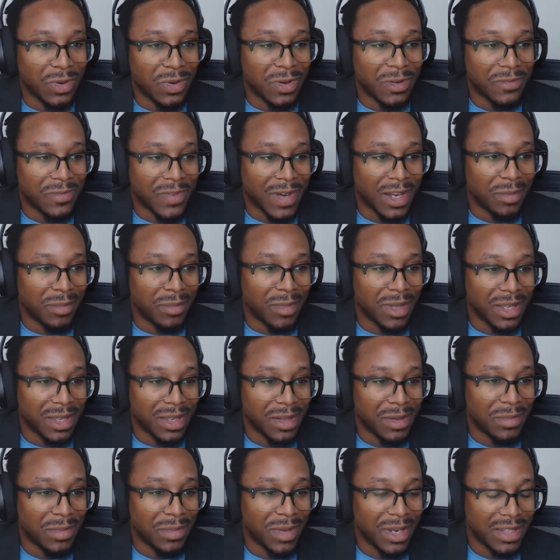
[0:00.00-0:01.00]
where to find
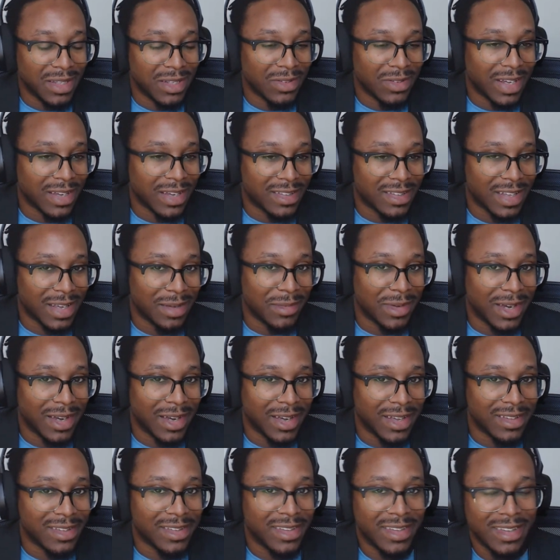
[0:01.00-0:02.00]
me. But until next time,
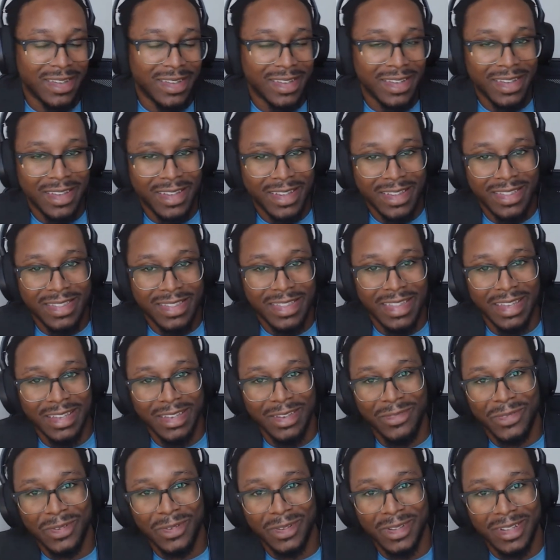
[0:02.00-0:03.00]
guys, thank
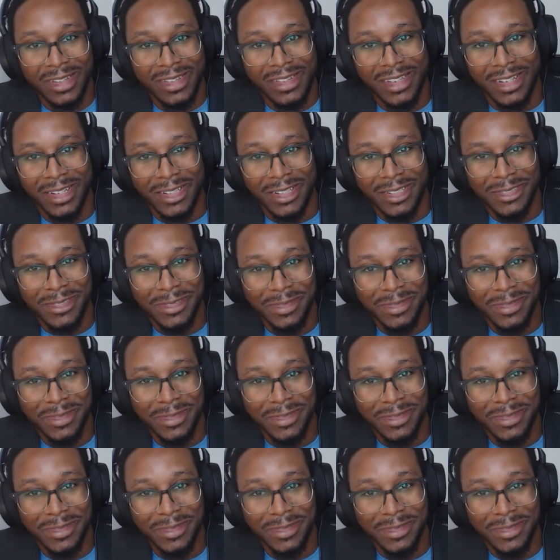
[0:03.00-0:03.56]
you for listening.